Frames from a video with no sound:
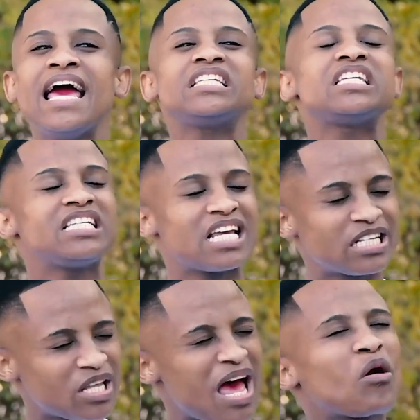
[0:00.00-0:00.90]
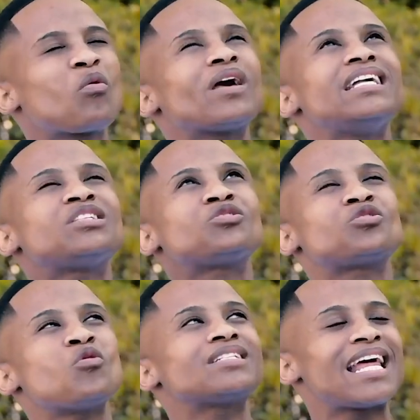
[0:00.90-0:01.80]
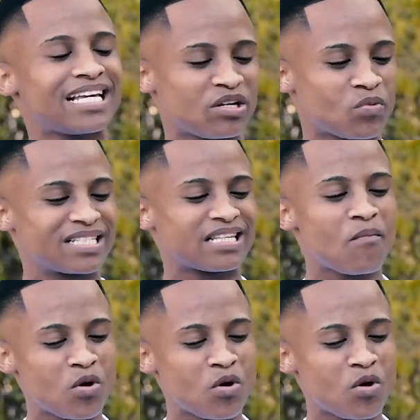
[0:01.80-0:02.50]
She just, it shows like it was someone